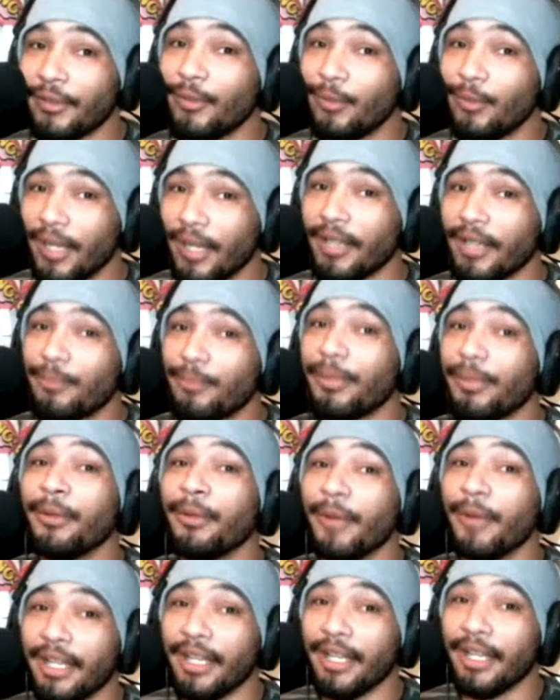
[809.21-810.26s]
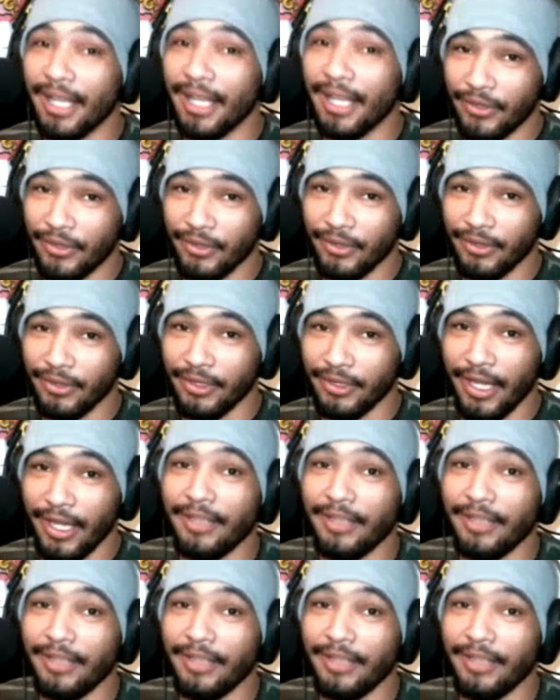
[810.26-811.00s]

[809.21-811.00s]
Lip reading: You've been ready actually.